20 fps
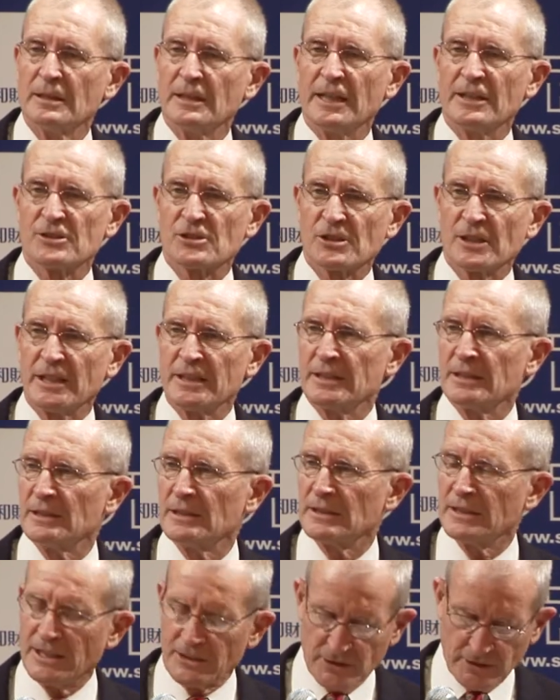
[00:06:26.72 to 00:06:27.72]
And
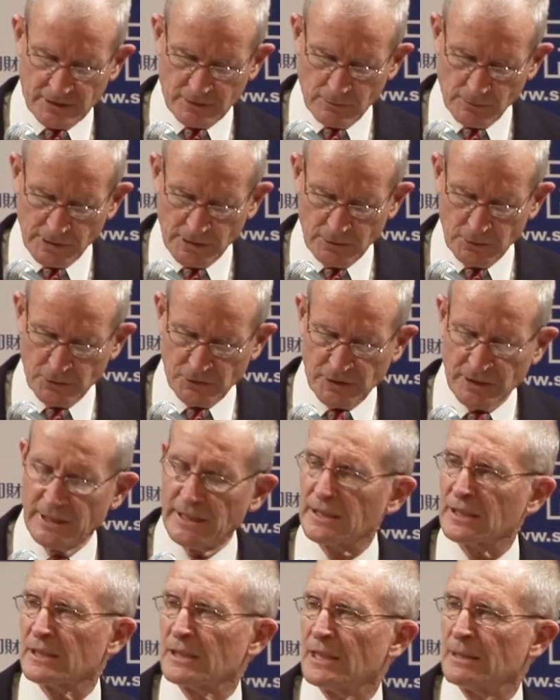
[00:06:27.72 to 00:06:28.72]
China, as it grows in
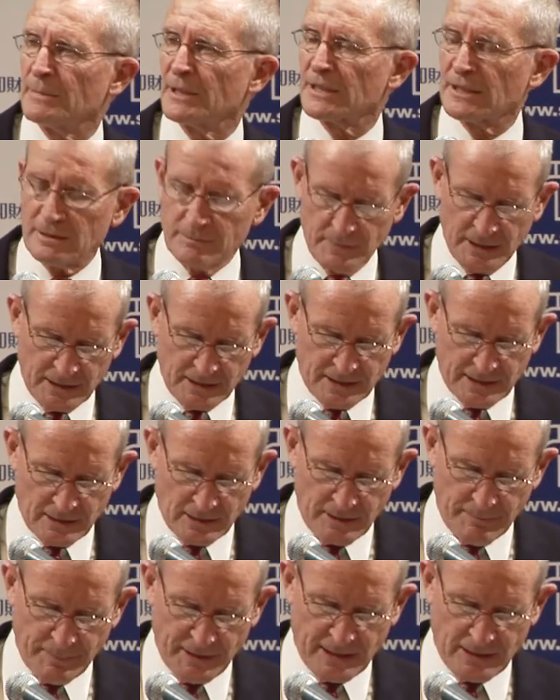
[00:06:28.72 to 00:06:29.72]
economic and
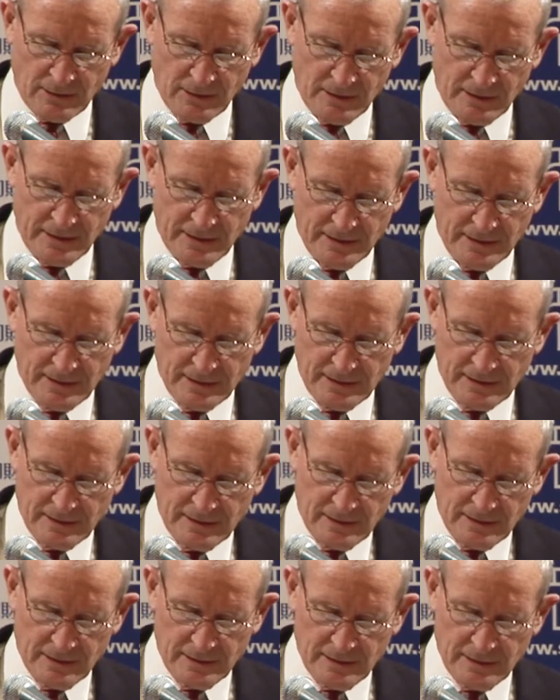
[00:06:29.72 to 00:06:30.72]
military power,
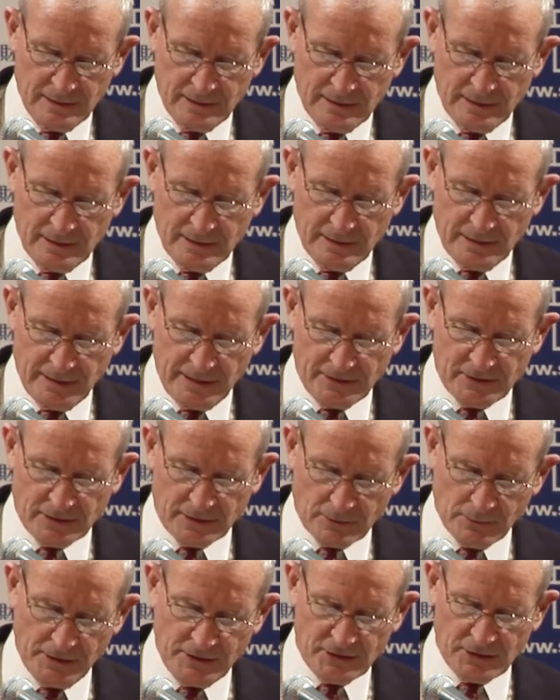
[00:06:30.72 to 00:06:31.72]
has
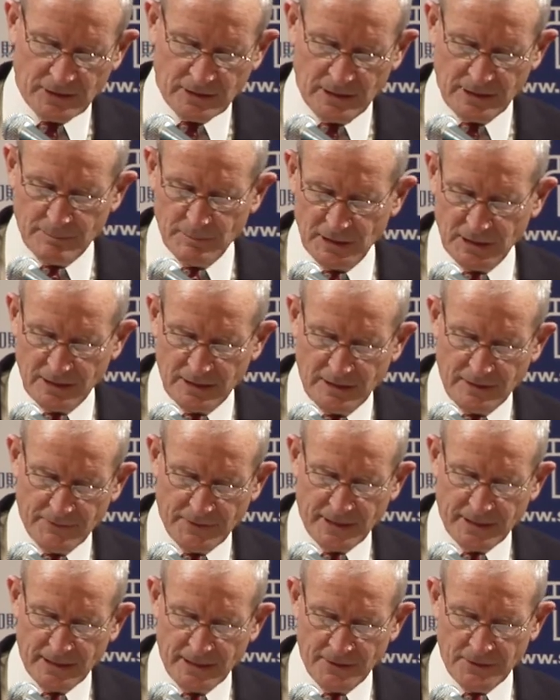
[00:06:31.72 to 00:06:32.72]
increasingly
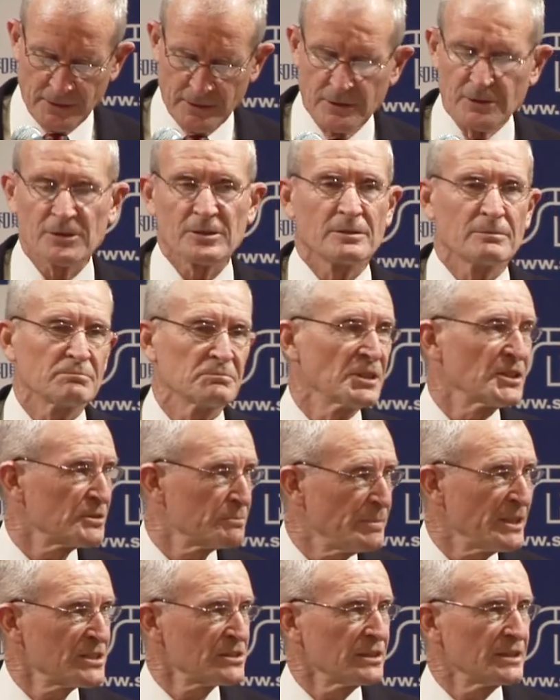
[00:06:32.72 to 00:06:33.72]
believed that others,
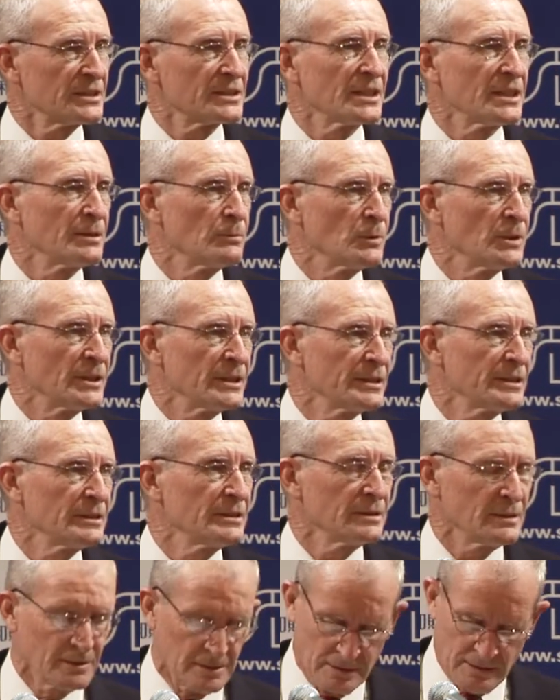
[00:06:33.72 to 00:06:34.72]
especially Taiwan,
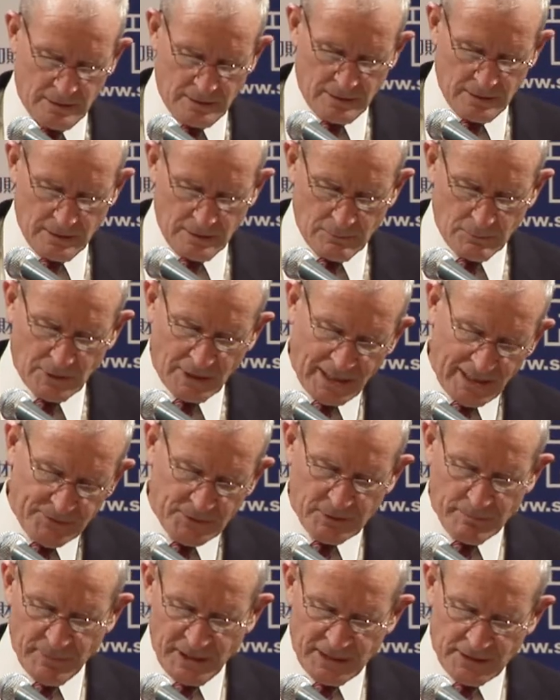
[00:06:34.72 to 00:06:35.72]
will
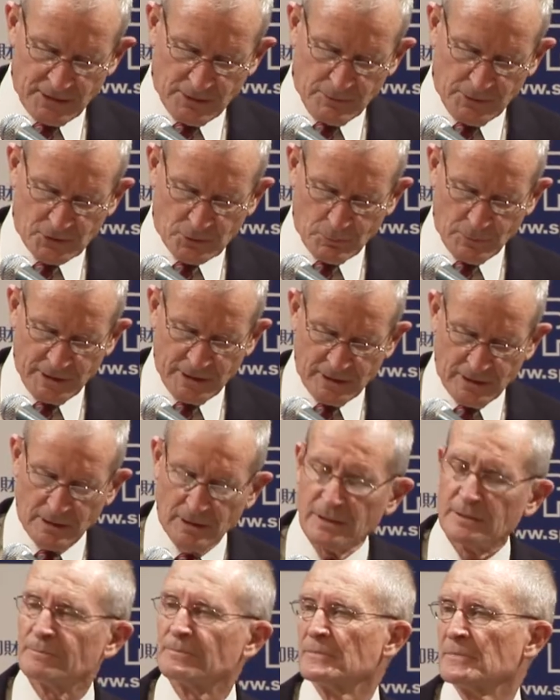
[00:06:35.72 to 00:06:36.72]
have to bend to its will,